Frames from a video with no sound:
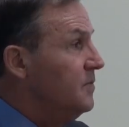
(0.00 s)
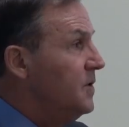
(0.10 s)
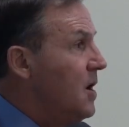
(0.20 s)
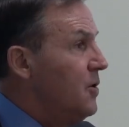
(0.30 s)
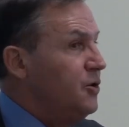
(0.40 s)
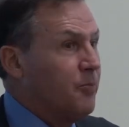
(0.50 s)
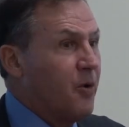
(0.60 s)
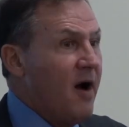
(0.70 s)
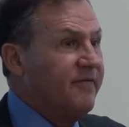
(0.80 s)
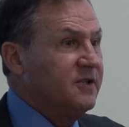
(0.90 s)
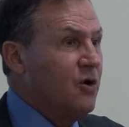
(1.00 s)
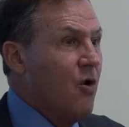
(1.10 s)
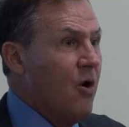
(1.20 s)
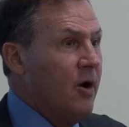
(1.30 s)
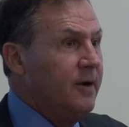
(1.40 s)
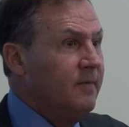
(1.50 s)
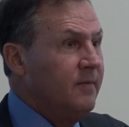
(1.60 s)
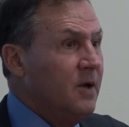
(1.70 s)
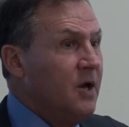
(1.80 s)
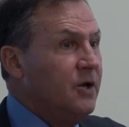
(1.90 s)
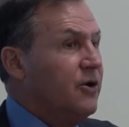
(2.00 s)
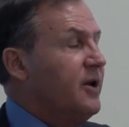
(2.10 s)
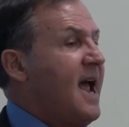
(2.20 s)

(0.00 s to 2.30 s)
You know, your profit's gone. You're going